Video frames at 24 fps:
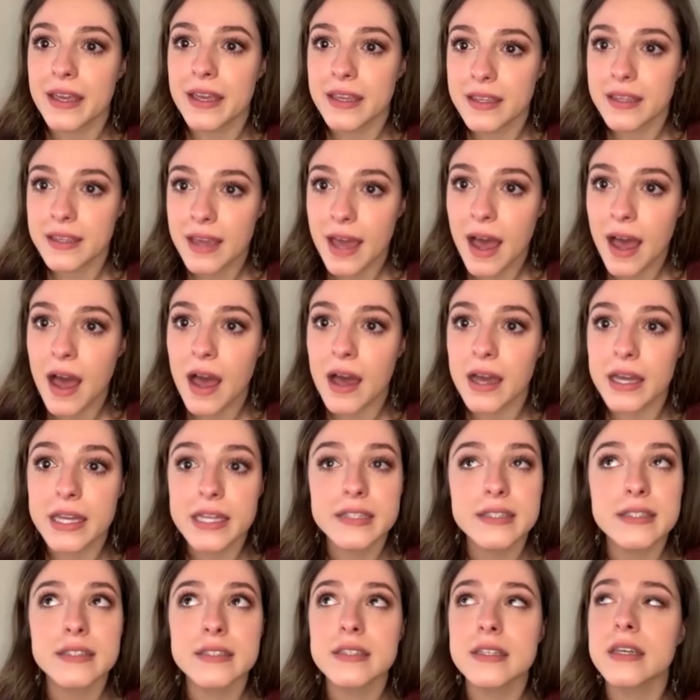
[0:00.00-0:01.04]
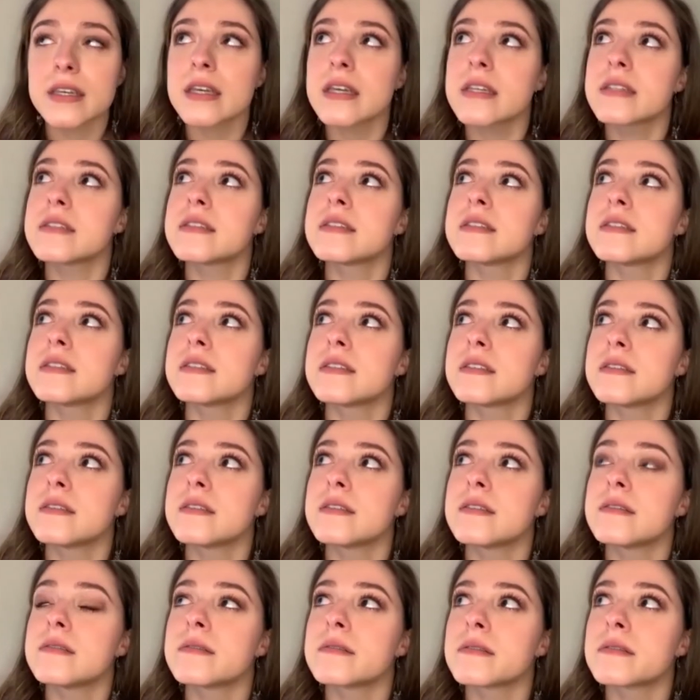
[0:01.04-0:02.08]
Yeah, it's, it's,
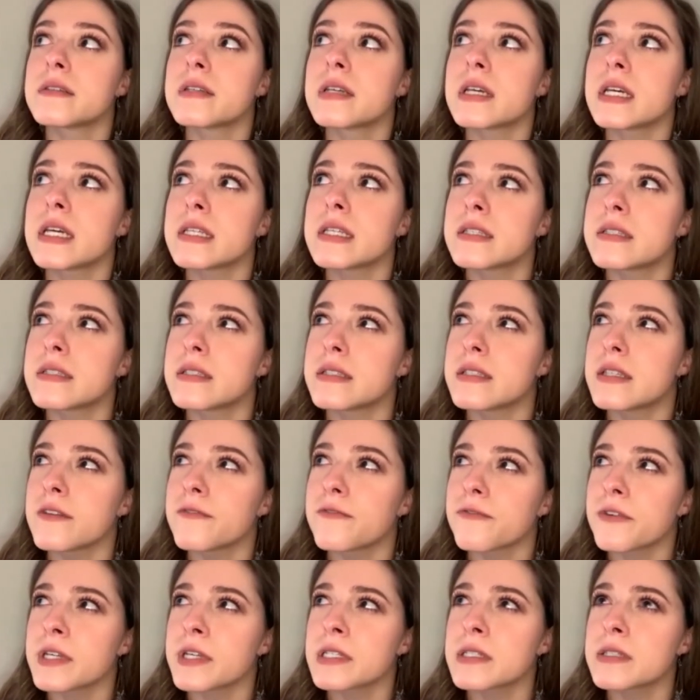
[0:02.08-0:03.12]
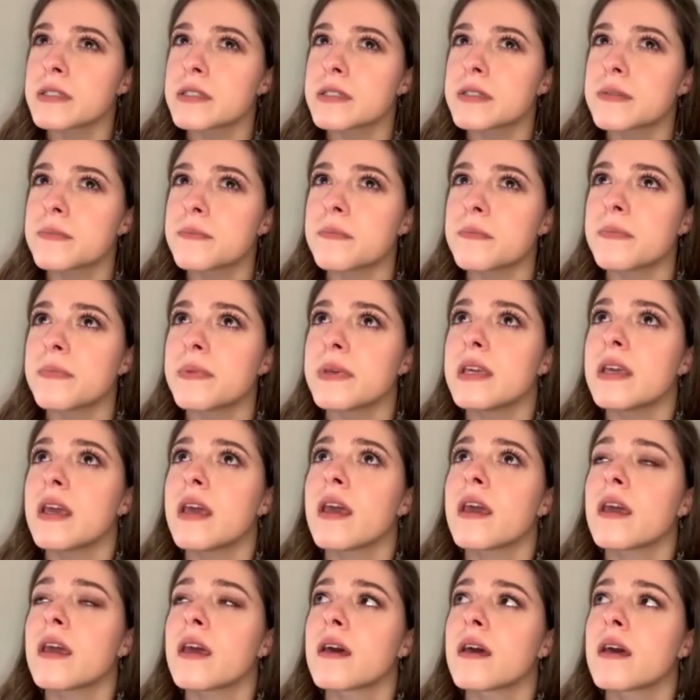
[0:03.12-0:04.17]
it's different
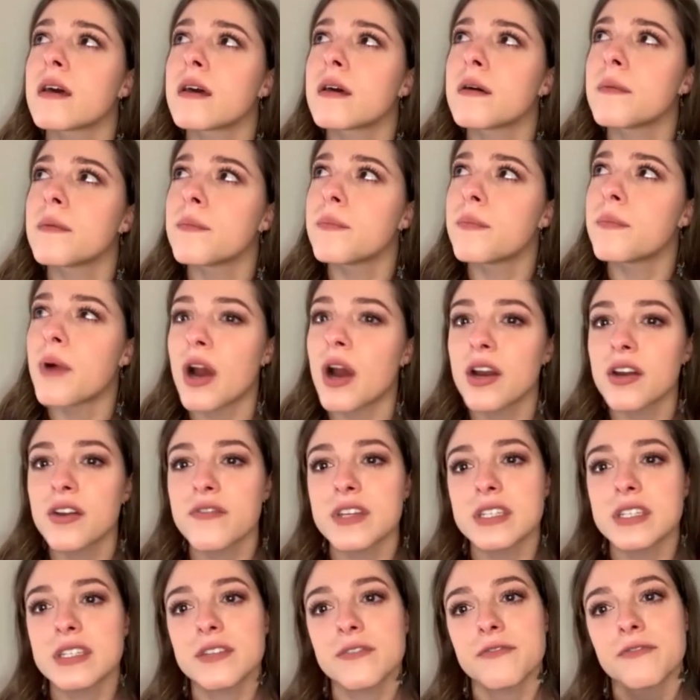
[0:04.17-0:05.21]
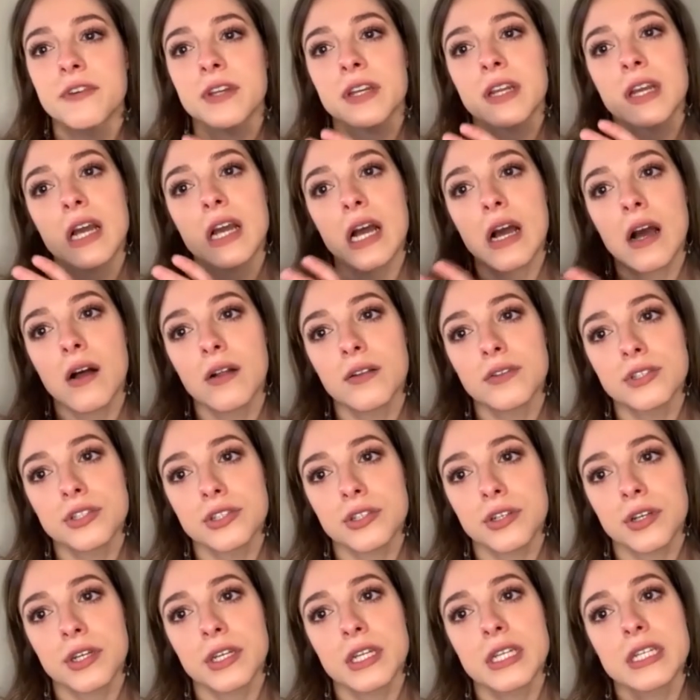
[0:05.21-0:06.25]
being part of a different
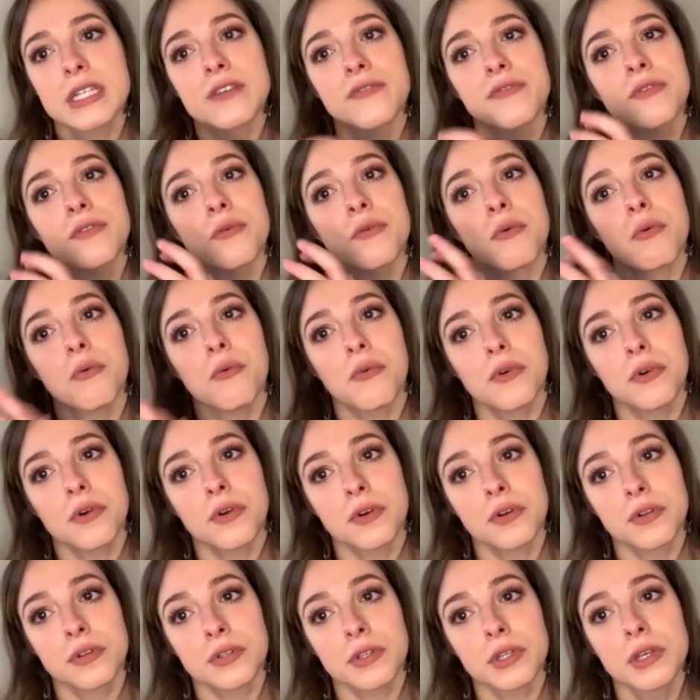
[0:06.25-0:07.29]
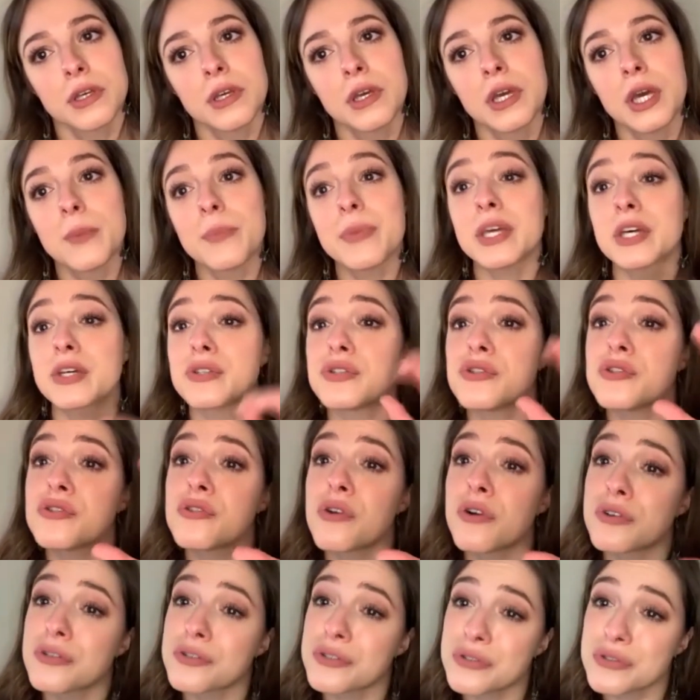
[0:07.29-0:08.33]
culture and a different world, because you
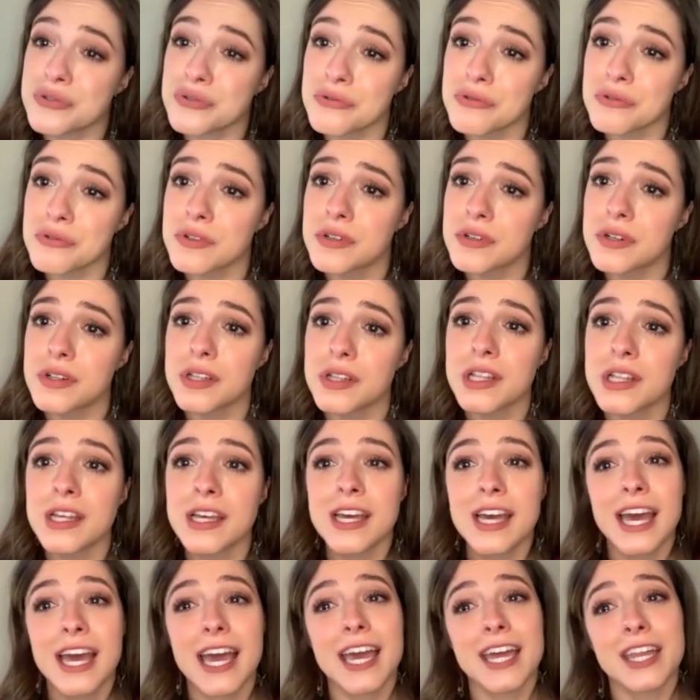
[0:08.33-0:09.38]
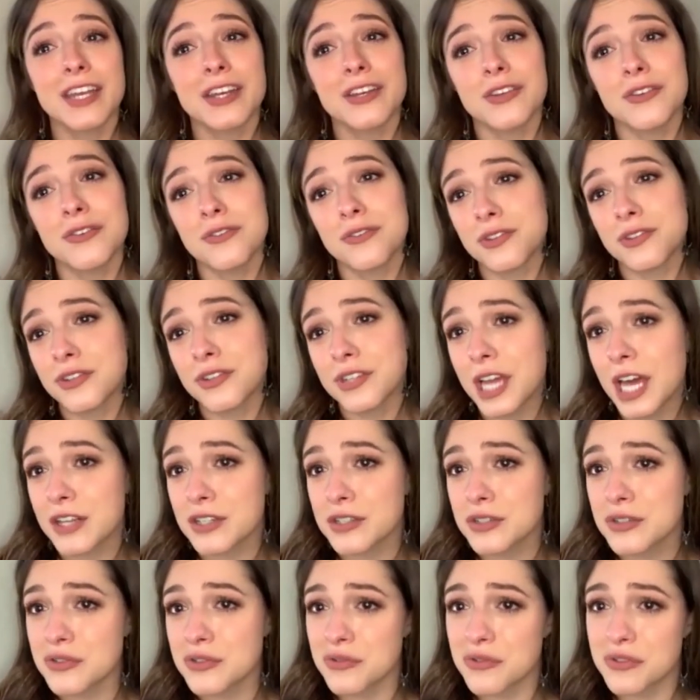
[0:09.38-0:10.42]
go to school and you learn how
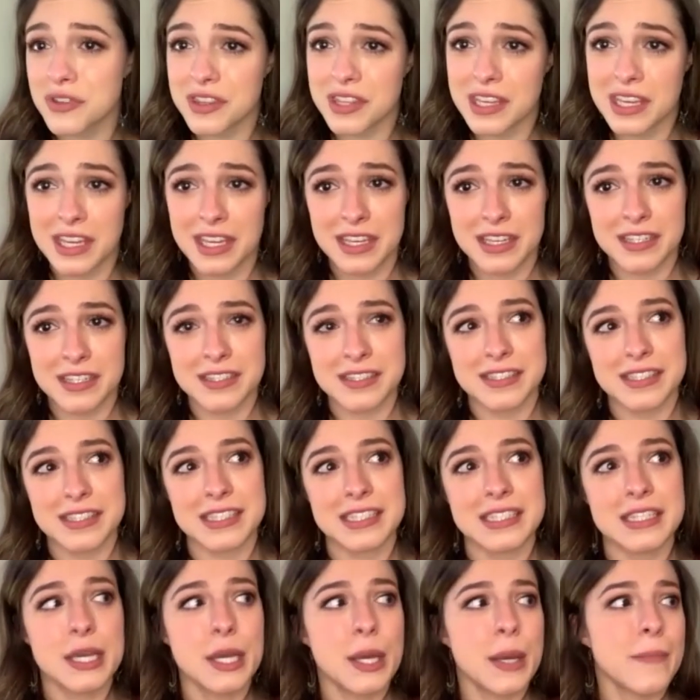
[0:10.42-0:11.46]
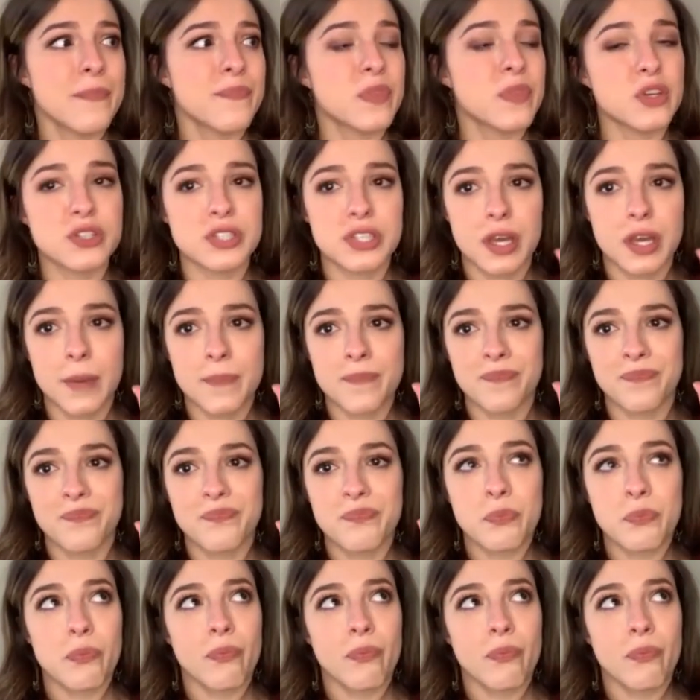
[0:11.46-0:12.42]
to do things and there's um,